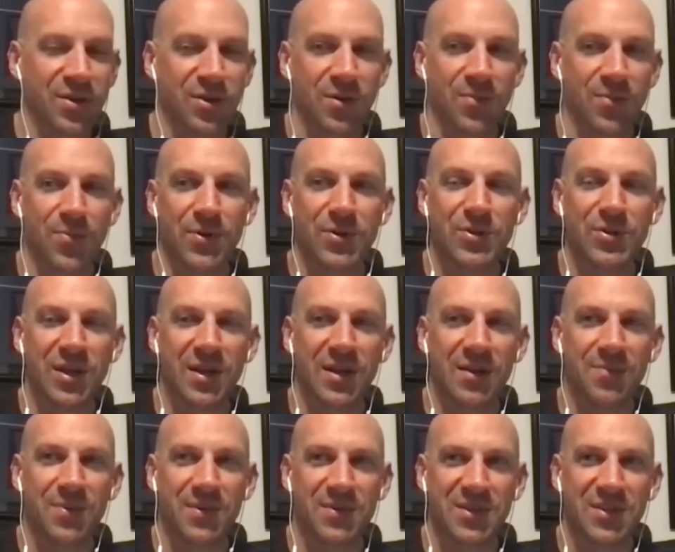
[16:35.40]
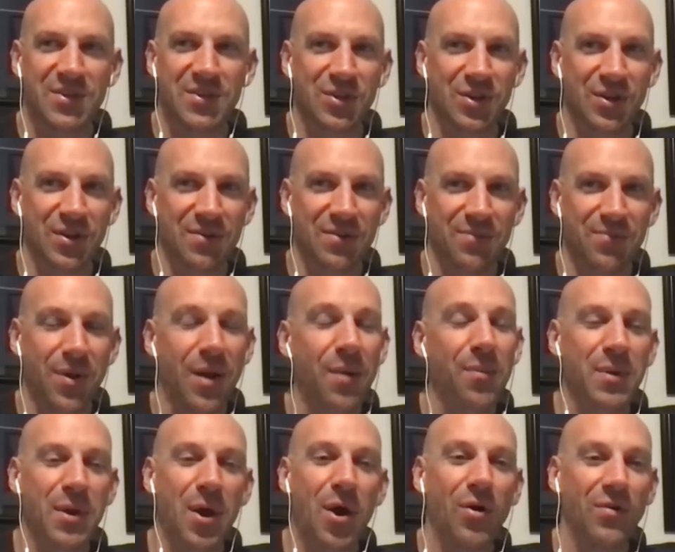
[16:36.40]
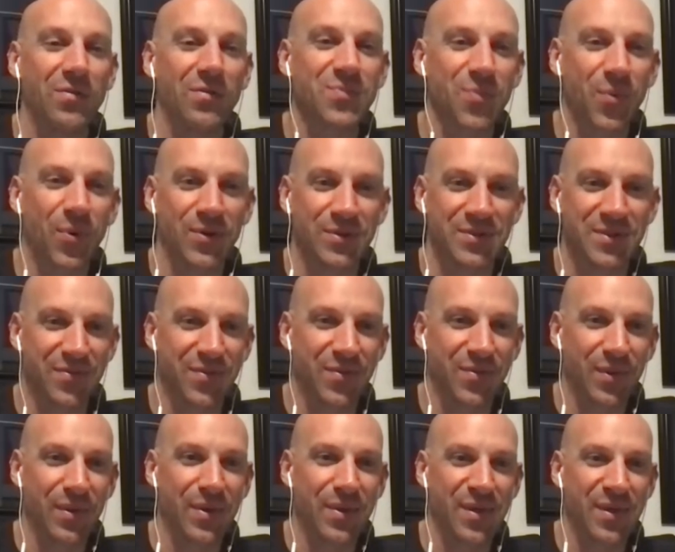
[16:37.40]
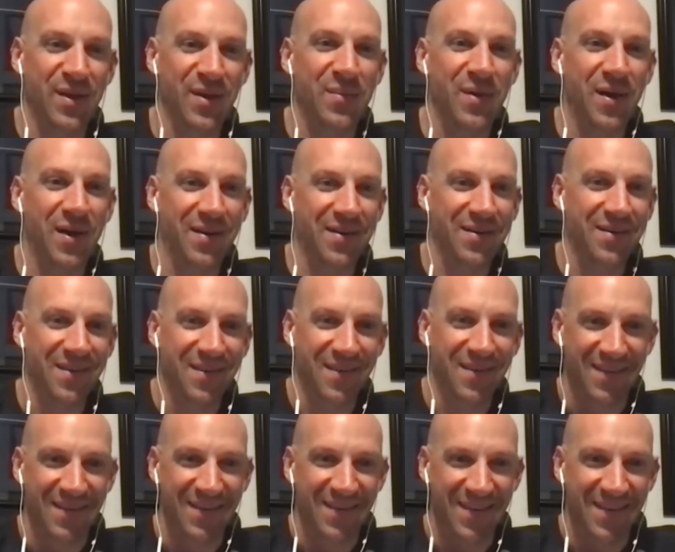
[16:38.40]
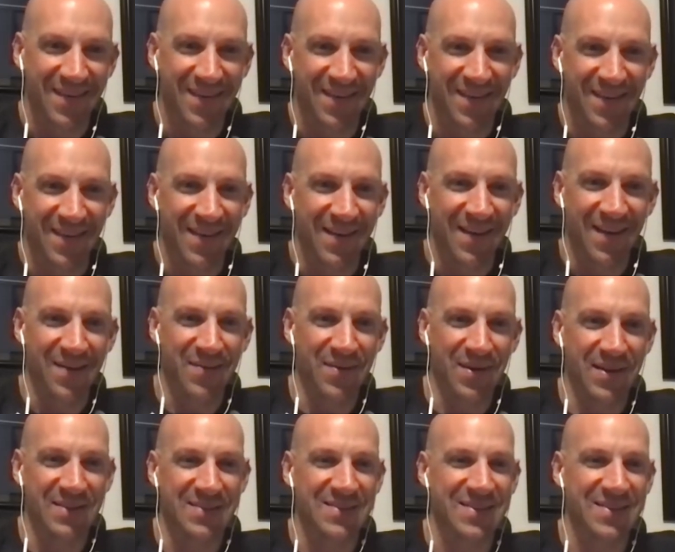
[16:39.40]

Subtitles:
underappreciated position in probably all of sports, if you really think about it. I mean,